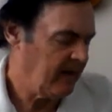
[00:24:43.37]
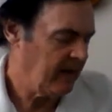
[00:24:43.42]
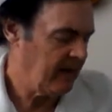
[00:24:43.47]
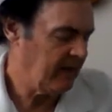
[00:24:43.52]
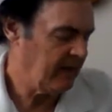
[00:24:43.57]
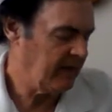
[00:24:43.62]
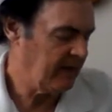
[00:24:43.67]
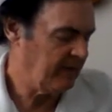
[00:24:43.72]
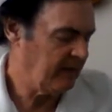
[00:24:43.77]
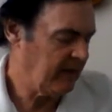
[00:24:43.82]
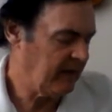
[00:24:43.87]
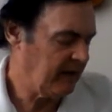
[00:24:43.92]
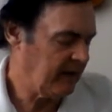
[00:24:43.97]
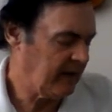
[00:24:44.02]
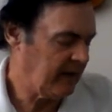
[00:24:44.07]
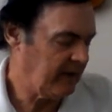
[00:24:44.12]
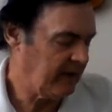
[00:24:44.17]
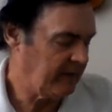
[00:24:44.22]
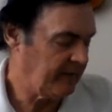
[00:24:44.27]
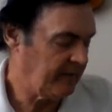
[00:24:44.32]
And then we
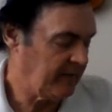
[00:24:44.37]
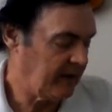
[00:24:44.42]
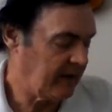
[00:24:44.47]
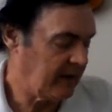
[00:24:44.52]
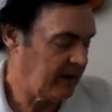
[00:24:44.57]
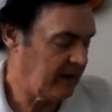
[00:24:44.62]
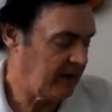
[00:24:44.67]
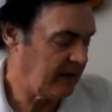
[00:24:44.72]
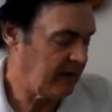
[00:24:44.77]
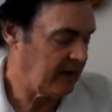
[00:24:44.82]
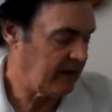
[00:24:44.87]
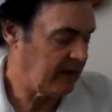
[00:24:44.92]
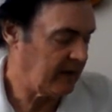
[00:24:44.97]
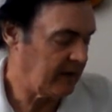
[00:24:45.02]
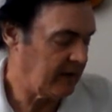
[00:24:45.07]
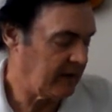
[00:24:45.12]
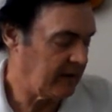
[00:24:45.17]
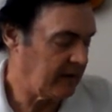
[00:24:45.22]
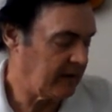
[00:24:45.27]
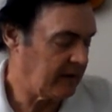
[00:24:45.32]
have uh,
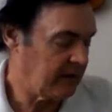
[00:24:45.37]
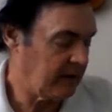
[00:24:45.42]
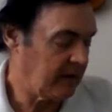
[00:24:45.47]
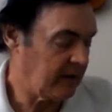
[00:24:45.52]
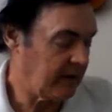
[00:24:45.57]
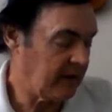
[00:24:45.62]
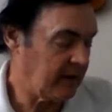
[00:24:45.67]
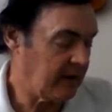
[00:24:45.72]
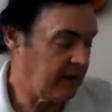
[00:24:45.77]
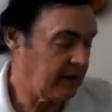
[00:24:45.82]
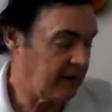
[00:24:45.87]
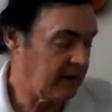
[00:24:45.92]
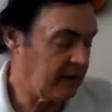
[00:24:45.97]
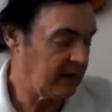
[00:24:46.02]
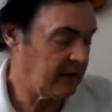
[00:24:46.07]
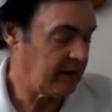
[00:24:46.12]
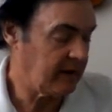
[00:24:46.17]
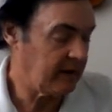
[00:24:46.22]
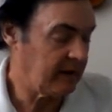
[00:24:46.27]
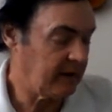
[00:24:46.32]

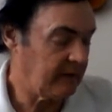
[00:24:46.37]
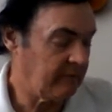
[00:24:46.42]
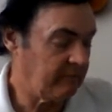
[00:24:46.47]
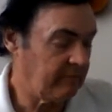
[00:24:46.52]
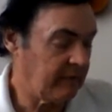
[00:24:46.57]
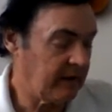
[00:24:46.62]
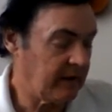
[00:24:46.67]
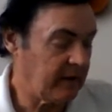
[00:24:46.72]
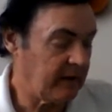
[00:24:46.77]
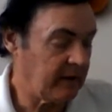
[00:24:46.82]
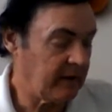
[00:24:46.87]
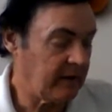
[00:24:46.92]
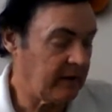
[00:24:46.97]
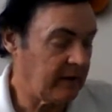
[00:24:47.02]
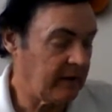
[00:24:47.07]
A, B,